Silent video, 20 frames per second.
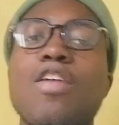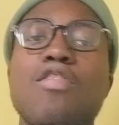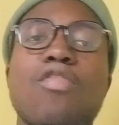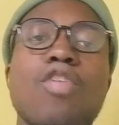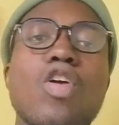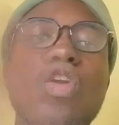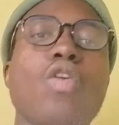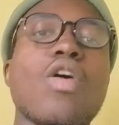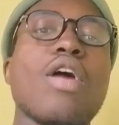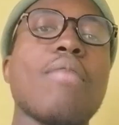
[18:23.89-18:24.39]

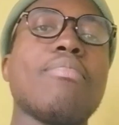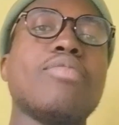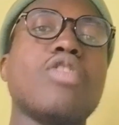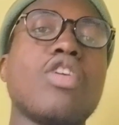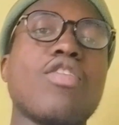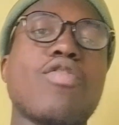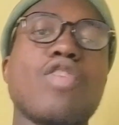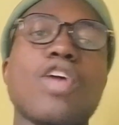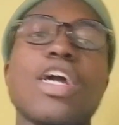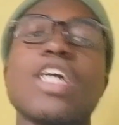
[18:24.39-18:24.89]
Follow up,
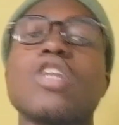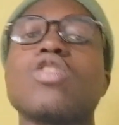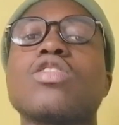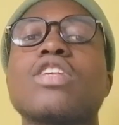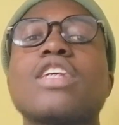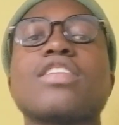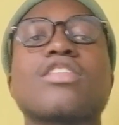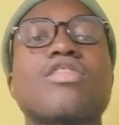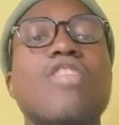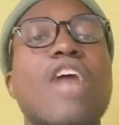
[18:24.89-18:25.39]
don't forget to
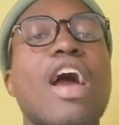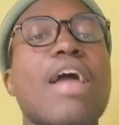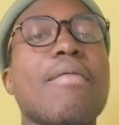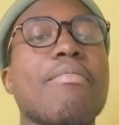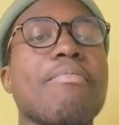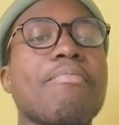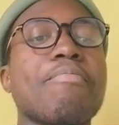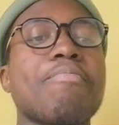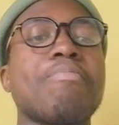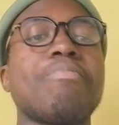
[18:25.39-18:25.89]

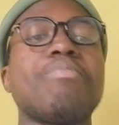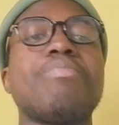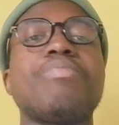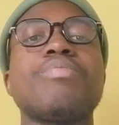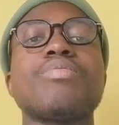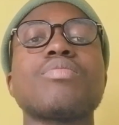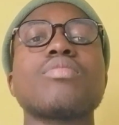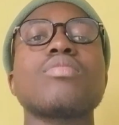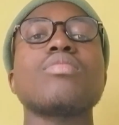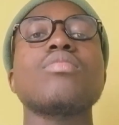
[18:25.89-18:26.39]
subscribe,
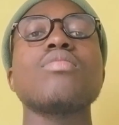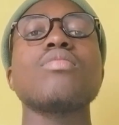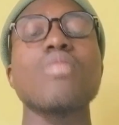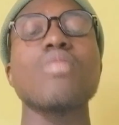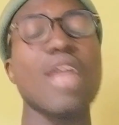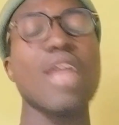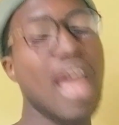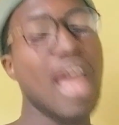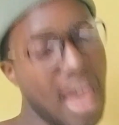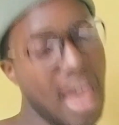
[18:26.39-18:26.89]

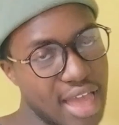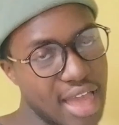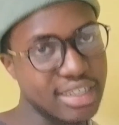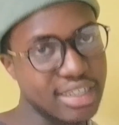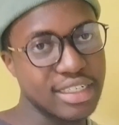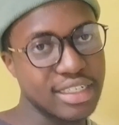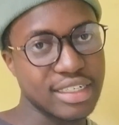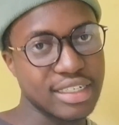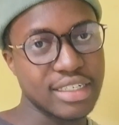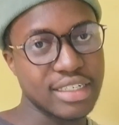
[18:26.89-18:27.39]

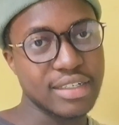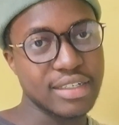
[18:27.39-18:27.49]
and